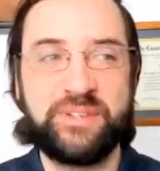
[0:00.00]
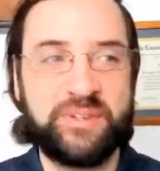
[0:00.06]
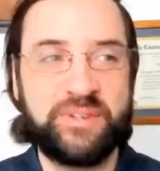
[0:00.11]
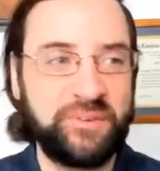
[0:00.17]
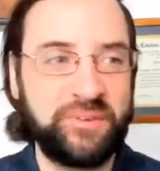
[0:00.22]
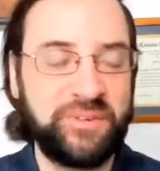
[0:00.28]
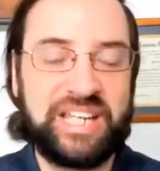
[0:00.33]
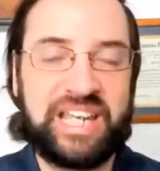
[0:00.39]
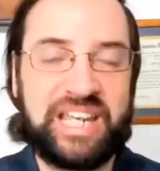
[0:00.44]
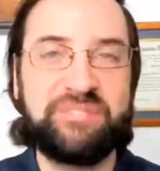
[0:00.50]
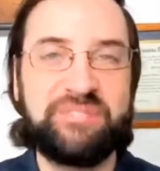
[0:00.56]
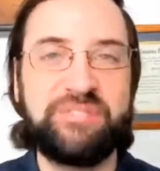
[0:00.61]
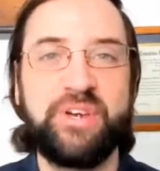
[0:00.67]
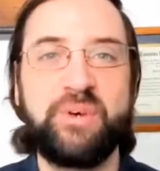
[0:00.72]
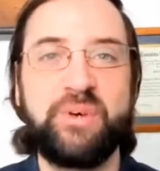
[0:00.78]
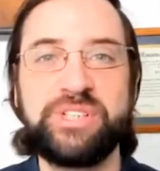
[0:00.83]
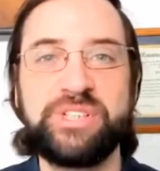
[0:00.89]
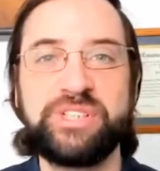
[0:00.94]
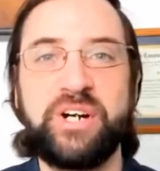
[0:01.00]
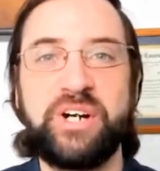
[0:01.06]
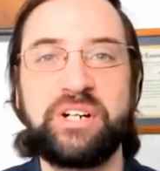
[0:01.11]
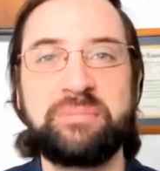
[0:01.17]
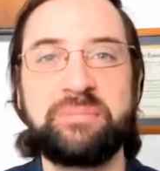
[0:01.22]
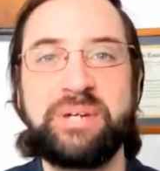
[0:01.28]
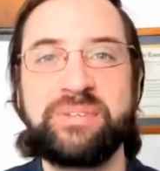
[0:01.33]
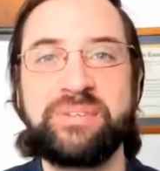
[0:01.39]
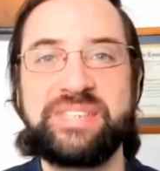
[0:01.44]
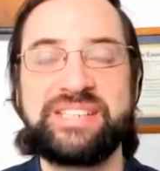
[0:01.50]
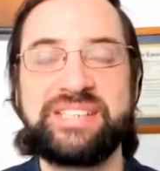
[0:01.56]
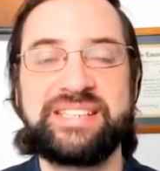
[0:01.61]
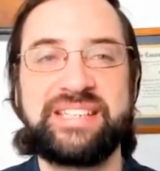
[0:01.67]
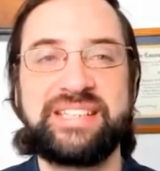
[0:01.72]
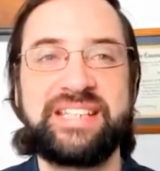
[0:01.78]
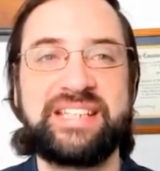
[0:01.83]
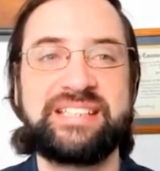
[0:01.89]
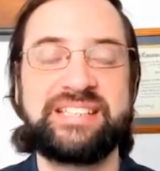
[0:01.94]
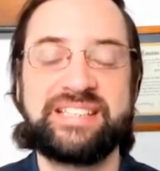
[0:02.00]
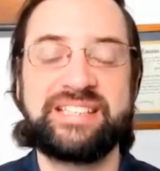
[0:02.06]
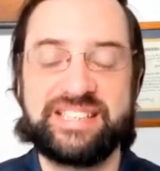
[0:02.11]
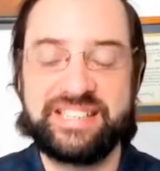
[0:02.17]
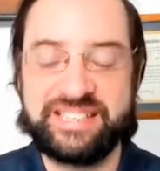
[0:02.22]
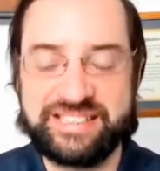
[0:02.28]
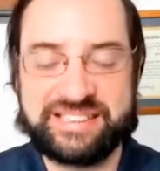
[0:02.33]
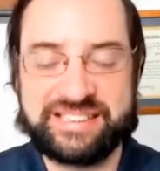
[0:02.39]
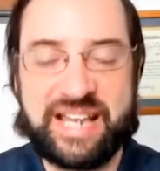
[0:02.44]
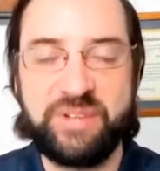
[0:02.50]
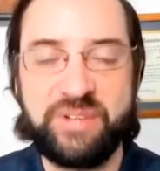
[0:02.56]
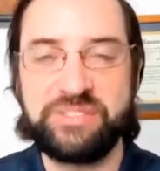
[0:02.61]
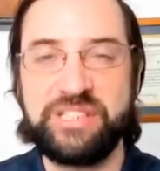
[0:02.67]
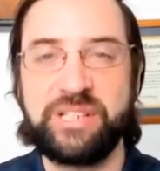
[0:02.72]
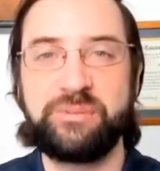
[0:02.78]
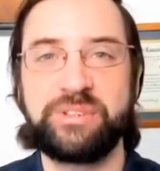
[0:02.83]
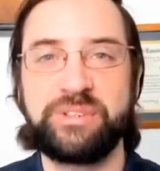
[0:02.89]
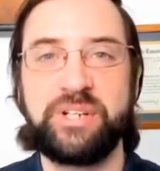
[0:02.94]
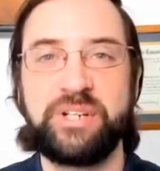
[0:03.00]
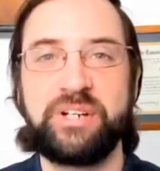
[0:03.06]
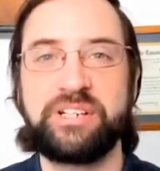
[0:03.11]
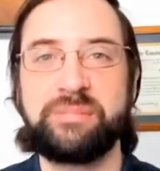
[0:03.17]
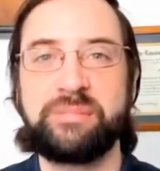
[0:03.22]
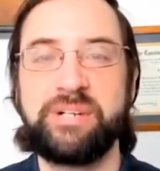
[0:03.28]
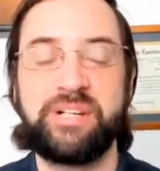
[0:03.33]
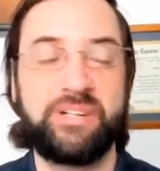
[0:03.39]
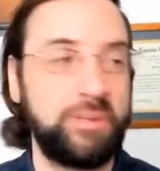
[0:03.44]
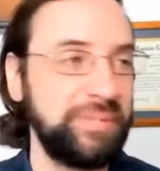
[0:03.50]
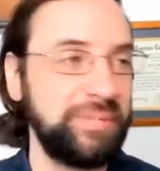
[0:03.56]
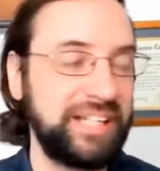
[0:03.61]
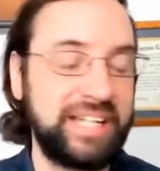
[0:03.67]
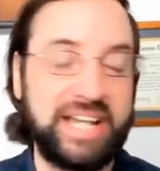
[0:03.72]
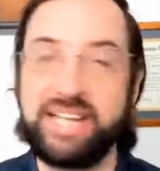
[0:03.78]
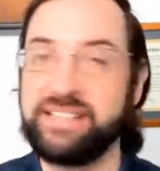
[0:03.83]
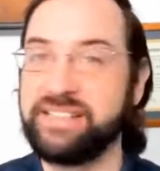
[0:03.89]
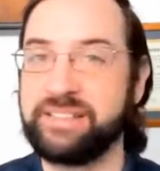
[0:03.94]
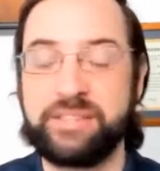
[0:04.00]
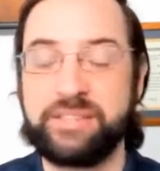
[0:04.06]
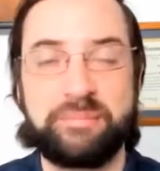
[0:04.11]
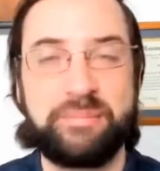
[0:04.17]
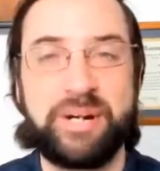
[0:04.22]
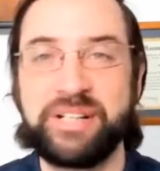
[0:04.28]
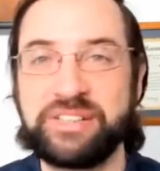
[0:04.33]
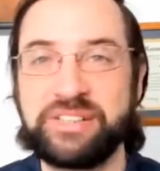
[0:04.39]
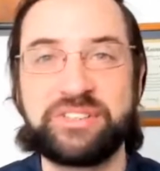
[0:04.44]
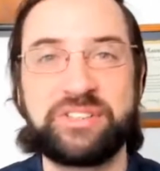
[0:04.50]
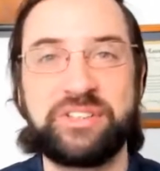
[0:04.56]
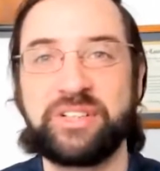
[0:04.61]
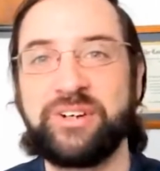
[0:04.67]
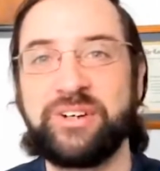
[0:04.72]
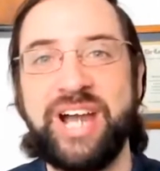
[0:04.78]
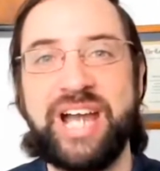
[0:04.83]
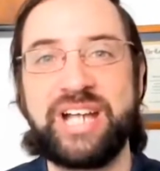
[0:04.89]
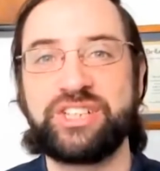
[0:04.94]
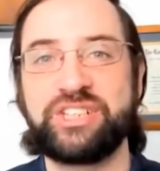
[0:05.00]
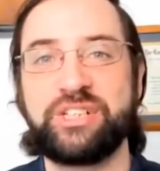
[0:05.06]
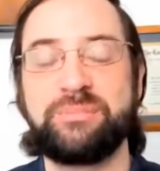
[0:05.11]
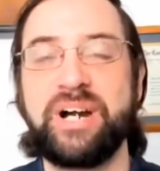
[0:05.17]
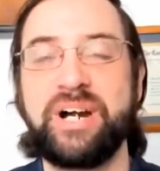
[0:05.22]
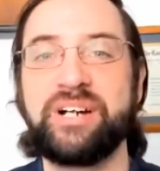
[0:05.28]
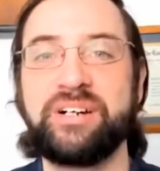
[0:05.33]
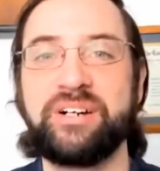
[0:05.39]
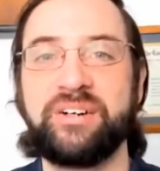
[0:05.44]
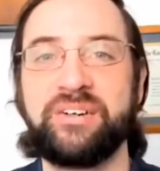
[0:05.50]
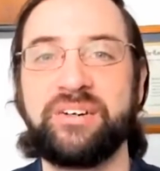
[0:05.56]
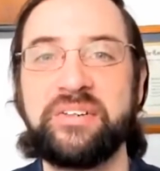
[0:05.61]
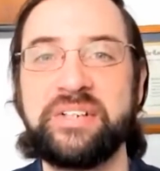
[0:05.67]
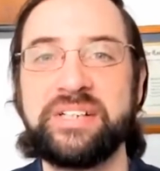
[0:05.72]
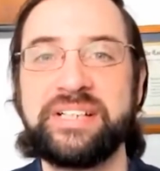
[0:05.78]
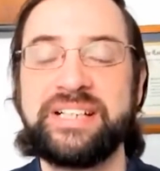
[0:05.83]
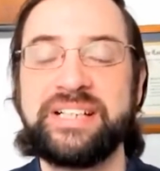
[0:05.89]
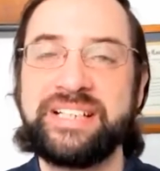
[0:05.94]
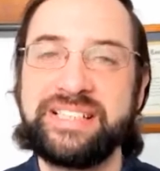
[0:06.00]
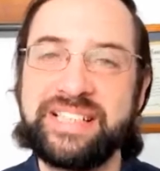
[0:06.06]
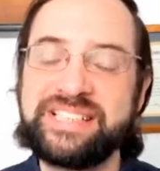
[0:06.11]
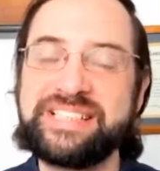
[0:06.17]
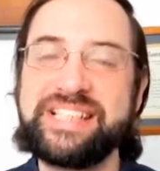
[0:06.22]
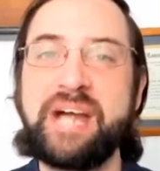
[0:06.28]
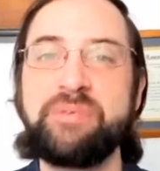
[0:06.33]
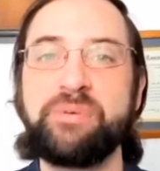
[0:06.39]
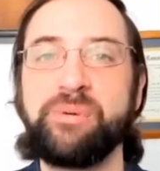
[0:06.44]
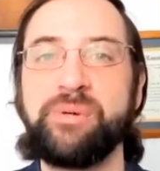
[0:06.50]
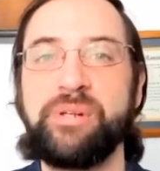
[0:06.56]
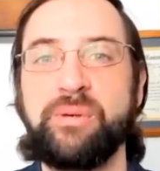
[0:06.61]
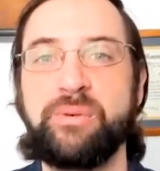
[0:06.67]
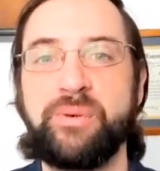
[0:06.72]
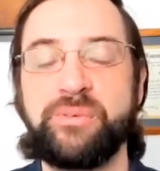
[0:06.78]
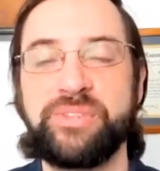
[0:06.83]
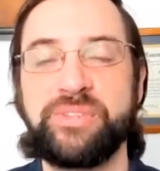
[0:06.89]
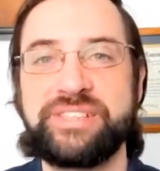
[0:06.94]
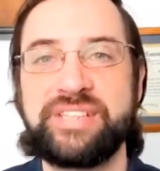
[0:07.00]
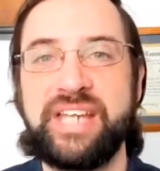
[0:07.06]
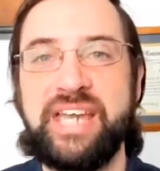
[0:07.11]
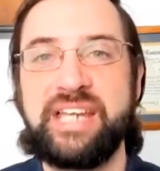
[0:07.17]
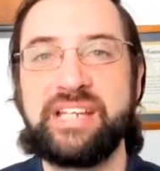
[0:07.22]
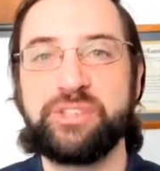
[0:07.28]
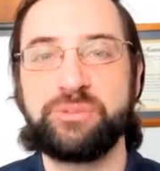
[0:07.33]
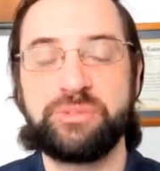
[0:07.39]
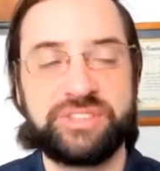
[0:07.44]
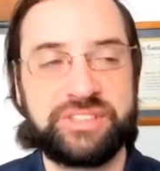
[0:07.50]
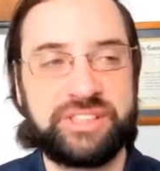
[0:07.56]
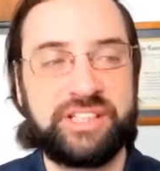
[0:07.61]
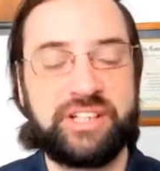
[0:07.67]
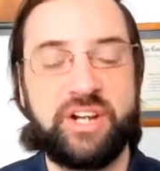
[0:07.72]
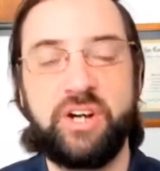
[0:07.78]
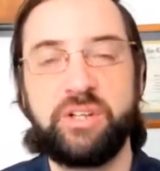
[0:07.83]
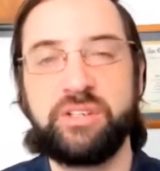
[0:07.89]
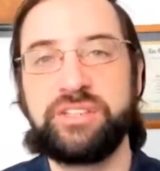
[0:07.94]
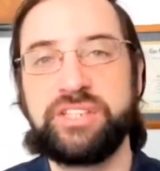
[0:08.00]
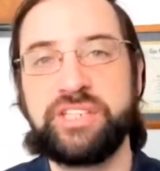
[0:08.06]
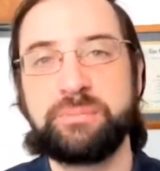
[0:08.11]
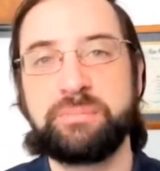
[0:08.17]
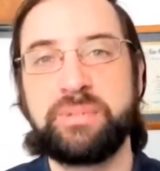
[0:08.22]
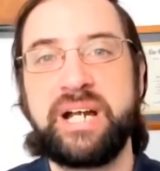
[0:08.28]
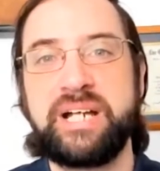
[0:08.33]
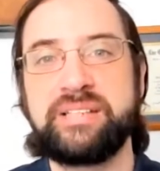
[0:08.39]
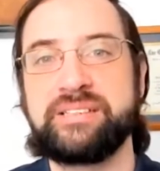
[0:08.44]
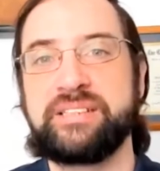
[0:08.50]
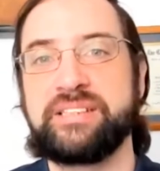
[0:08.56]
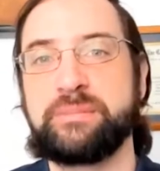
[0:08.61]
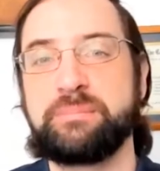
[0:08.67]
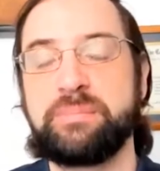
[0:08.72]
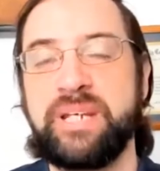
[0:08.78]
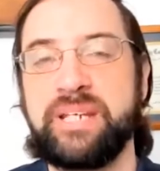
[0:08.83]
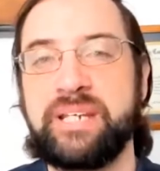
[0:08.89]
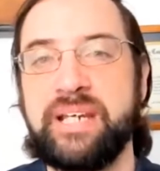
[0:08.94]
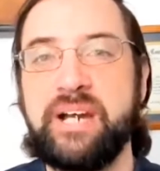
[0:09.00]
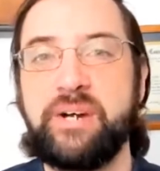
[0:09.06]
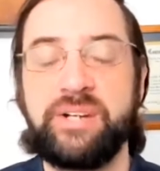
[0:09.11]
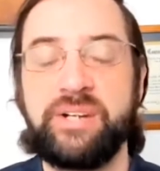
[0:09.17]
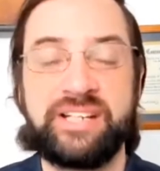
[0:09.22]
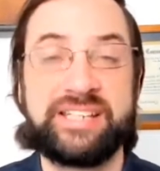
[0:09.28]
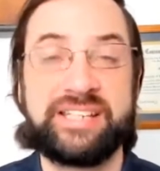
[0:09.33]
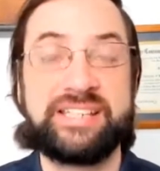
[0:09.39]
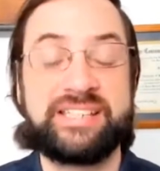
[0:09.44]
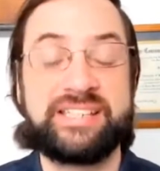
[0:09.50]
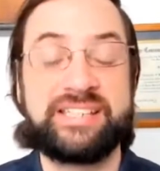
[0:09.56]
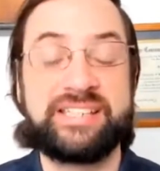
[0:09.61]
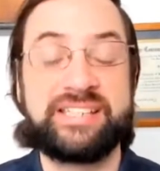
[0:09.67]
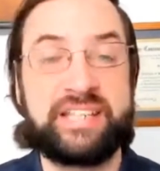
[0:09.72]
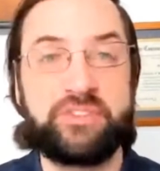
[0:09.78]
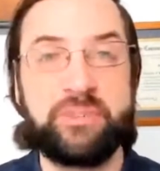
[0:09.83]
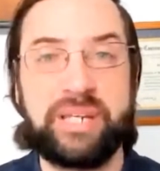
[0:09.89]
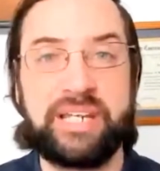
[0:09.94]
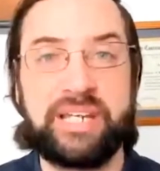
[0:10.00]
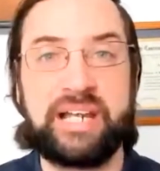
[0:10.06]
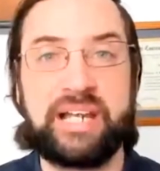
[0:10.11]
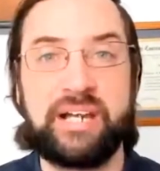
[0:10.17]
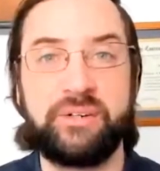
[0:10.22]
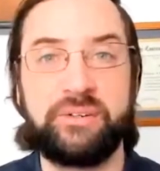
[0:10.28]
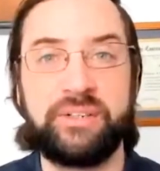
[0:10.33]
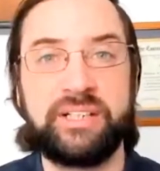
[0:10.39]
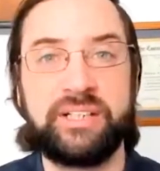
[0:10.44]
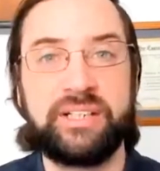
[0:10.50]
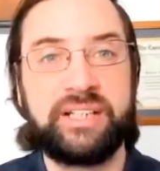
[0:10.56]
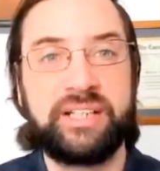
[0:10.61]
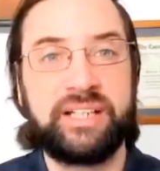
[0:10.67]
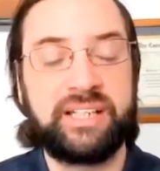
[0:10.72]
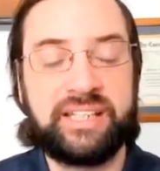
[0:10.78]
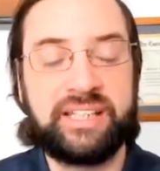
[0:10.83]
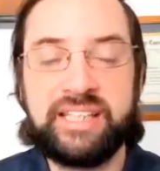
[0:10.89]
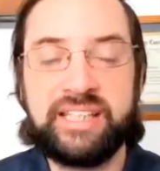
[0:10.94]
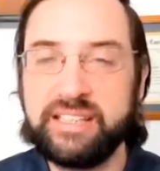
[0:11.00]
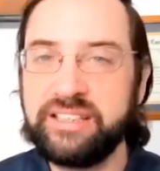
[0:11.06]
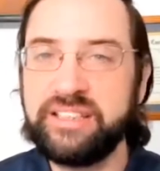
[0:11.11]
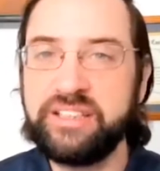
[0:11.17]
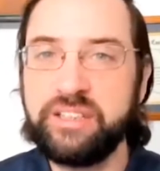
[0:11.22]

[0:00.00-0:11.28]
So even though we talk about these things and it sounds like we're talking about, oh my God, the market's going to crash tomorrow, that's not really what we're saying. Is we're seeing all of these processes play out and continue to play out, and they